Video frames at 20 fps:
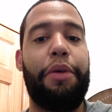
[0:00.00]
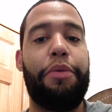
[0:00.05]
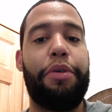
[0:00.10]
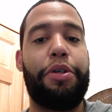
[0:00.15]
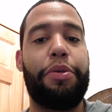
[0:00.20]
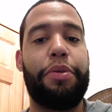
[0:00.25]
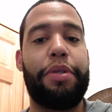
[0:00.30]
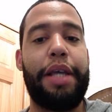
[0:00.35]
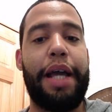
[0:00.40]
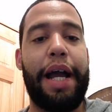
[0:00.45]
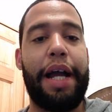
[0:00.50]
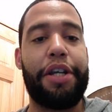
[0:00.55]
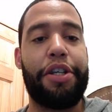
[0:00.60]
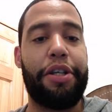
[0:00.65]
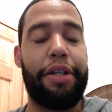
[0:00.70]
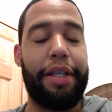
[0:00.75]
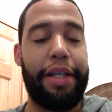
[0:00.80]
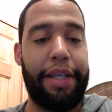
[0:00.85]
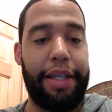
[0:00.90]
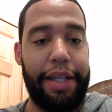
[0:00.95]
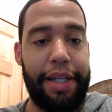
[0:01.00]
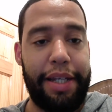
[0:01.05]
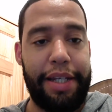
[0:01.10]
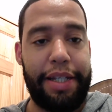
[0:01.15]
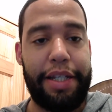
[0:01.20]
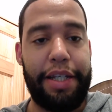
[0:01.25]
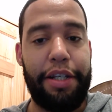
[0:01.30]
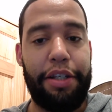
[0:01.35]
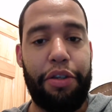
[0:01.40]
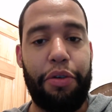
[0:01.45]
which was actually
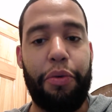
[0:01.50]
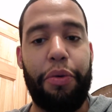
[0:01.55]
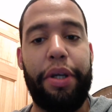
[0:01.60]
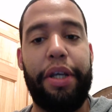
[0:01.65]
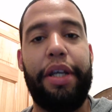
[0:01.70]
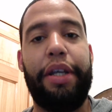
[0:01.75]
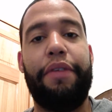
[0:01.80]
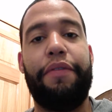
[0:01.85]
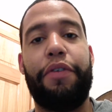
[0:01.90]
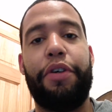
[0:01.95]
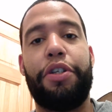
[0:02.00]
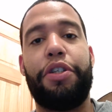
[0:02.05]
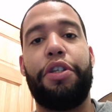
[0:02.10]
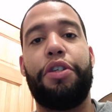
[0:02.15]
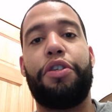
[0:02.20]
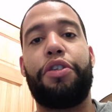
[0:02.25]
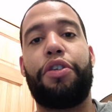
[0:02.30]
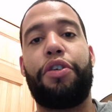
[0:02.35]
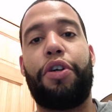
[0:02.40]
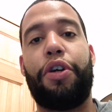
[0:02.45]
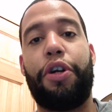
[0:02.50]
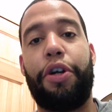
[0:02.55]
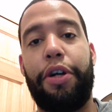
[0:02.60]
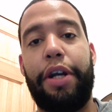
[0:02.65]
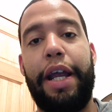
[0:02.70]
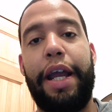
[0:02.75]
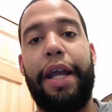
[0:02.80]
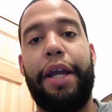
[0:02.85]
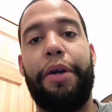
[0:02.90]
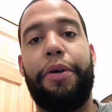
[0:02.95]
EC3 versus
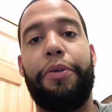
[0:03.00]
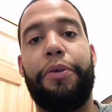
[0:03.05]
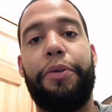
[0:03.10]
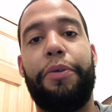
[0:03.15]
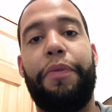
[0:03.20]
Kurt Angle.